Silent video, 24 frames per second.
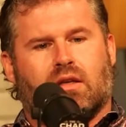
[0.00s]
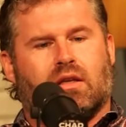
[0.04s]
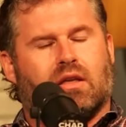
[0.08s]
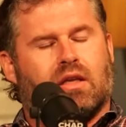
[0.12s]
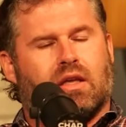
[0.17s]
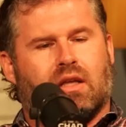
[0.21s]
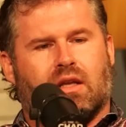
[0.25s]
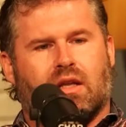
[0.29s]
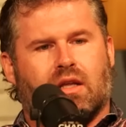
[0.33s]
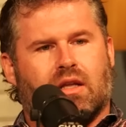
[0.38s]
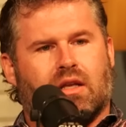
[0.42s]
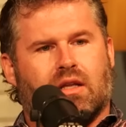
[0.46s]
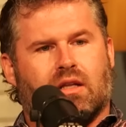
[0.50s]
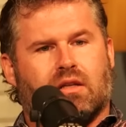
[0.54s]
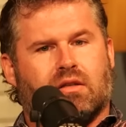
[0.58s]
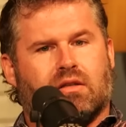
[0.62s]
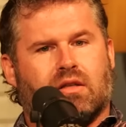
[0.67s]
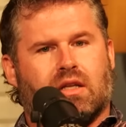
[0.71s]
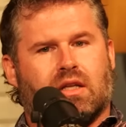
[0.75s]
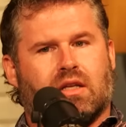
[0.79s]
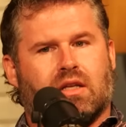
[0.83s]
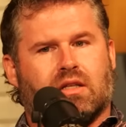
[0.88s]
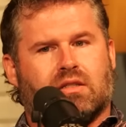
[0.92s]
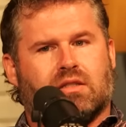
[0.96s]
And
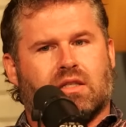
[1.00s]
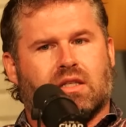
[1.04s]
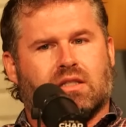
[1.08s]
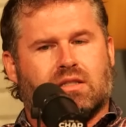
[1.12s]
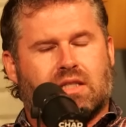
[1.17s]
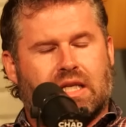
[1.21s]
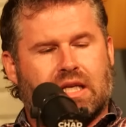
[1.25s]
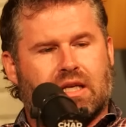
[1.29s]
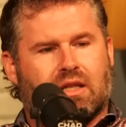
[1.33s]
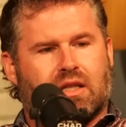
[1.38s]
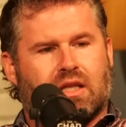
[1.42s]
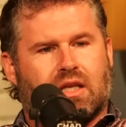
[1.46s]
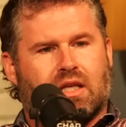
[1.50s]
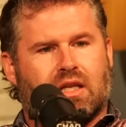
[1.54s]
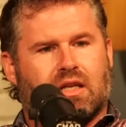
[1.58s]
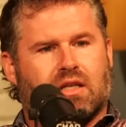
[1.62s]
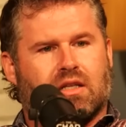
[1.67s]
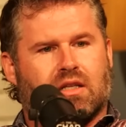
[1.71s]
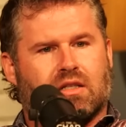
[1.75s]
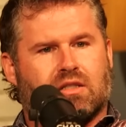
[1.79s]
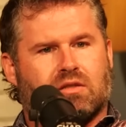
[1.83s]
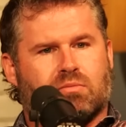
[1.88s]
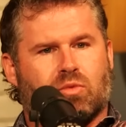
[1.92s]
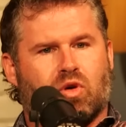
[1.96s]
it's healing
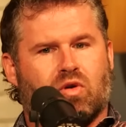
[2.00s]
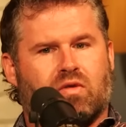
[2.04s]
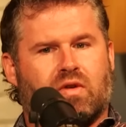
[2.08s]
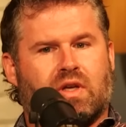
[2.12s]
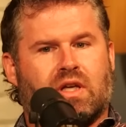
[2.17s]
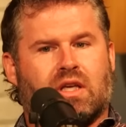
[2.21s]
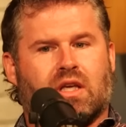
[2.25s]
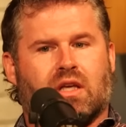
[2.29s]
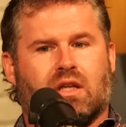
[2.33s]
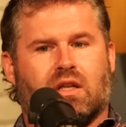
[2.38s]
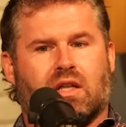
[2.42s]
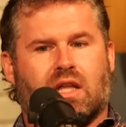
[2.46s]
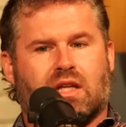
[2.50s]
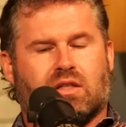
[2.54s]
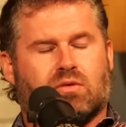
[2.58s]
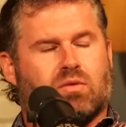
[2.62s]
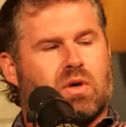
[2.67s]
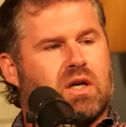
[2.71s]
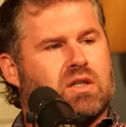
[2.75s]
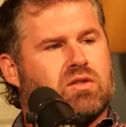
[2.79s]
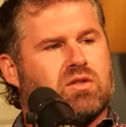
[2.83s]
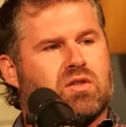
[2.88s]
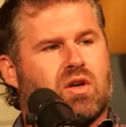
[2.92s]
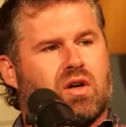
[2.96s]
and it's moving, and that's
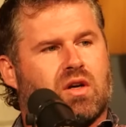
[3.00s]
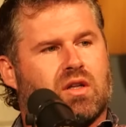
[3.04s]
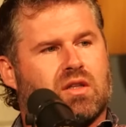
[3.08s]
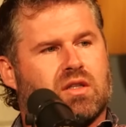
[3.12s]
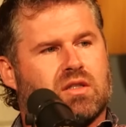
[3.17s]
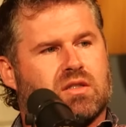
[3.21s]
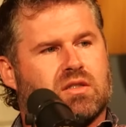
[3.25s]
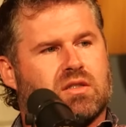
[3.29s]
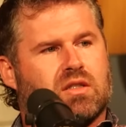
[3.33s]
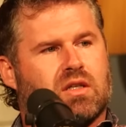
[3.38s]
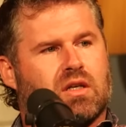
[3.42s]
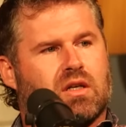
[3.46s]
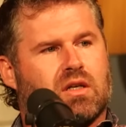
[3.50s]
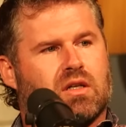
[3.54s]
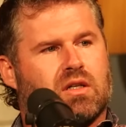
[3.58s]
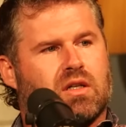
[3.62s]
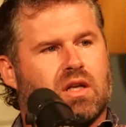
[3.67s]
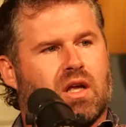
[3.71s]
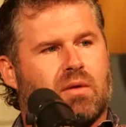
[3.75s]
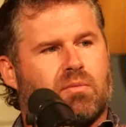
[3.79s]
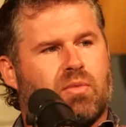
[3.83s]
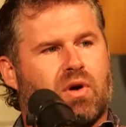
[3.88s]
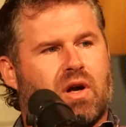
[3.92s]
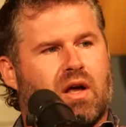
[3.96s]
why I started this
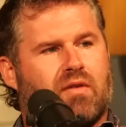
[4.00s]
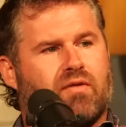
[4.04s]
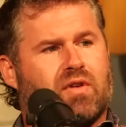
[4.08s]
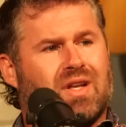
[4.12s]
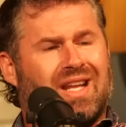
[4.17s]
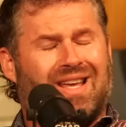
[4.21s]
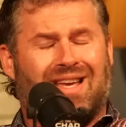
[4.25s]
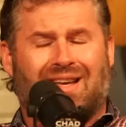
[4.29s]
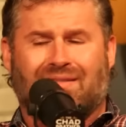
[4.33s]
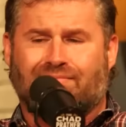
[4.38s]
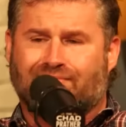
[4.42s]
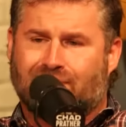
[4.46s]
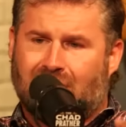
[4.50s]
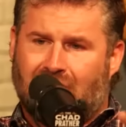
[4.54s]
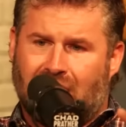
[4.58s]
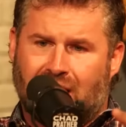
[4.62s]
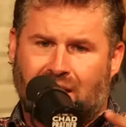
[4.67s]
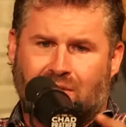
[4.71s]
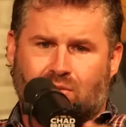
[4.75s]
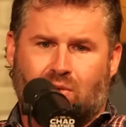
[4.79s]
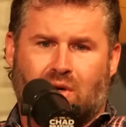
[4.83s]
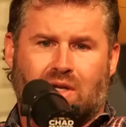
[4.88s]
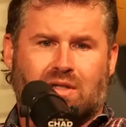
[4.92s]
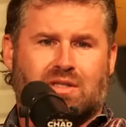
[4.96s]
nonprofit. And I
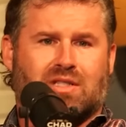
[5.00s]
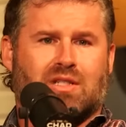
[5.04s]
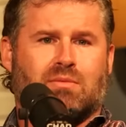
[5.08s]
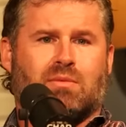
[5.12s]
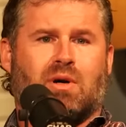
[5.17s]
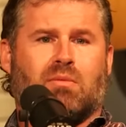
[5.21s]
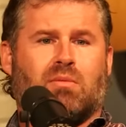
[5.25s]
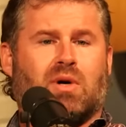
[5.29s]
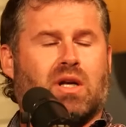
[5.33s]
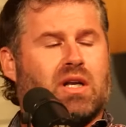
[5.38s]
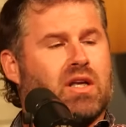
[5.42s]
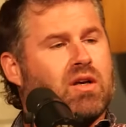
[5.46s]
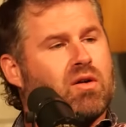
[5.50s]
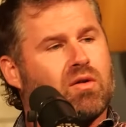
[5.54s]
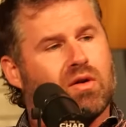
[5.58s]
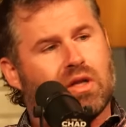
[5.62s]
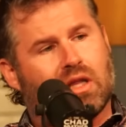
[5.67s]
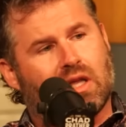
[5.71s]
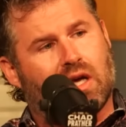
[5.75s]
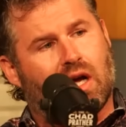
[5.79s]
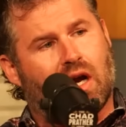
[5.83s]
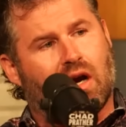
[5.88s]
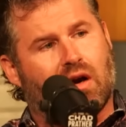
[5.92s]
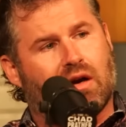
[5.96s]
didn't want to see my money going to
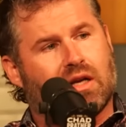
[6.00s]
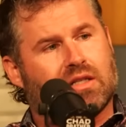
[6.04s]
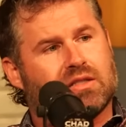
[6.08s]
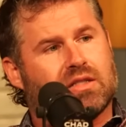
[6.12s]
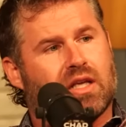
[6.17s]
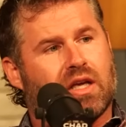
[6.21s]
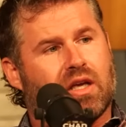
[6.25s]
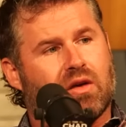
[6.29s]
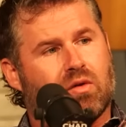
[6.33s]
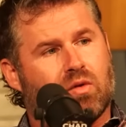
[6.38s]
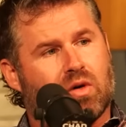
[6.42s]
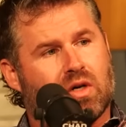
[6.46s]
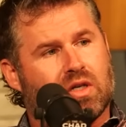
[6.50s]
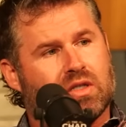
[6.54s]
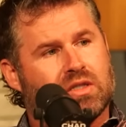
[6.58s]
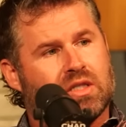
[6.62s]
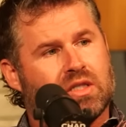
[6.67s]
the IRS like it was.